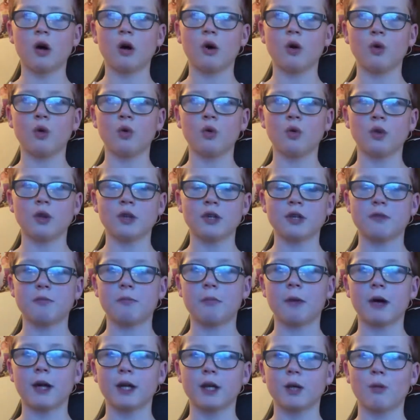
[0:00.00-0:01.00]
or the
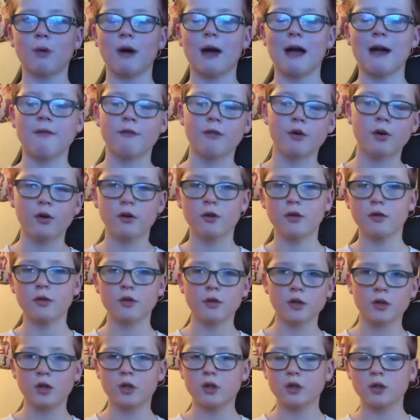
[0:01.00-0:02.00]
spike, whatever.
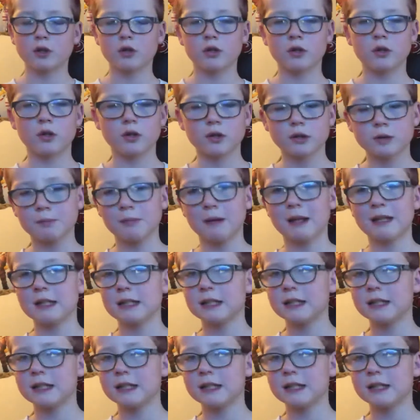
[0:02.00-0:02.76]
Just plant